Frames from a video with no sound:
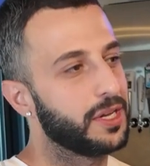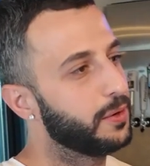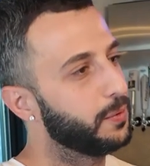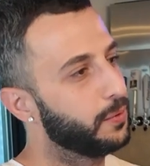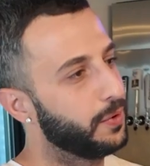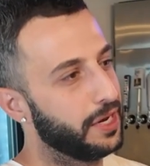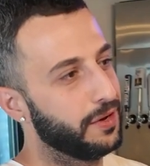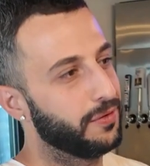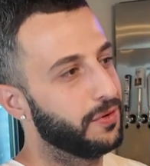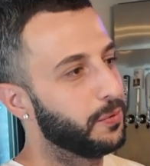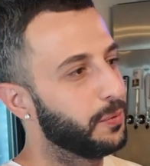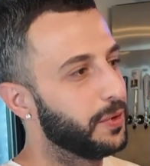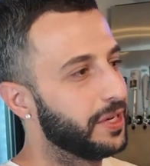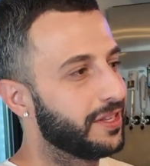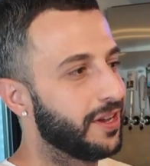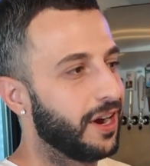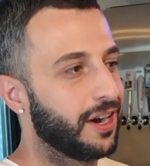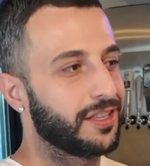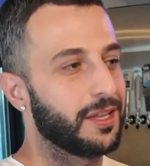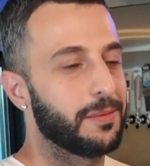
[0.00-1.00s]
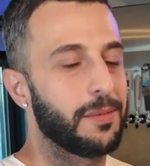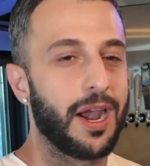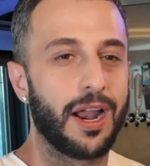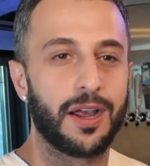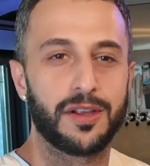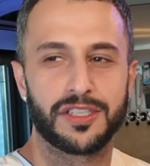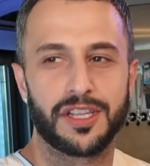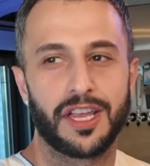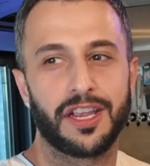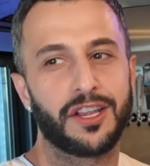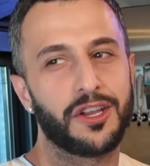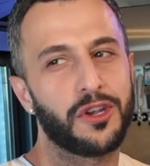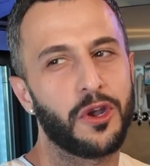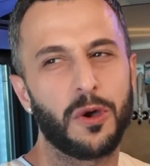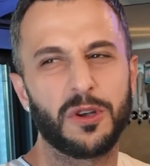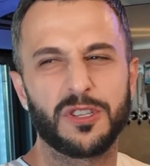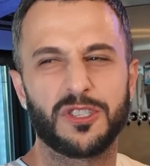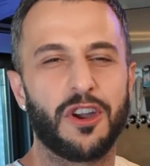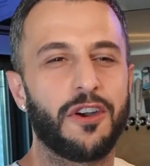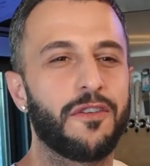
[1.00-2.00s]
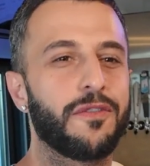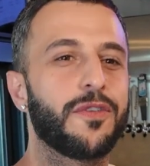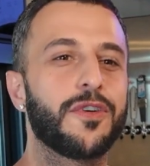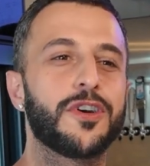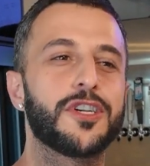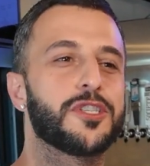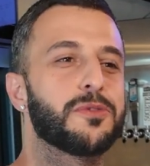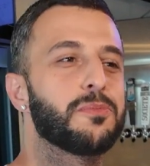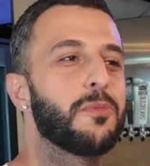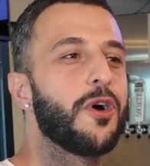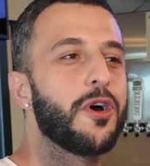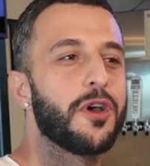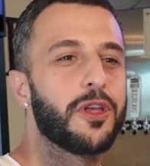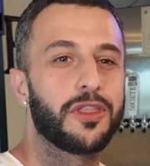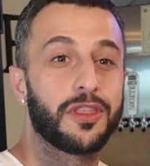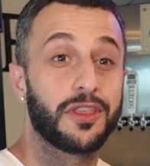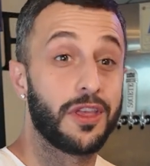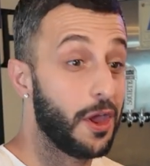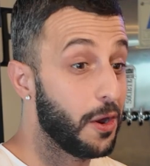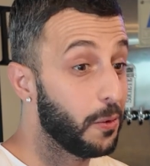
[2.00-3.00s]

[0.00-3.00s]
and even we talked about it, I was like, you know, it's our first month,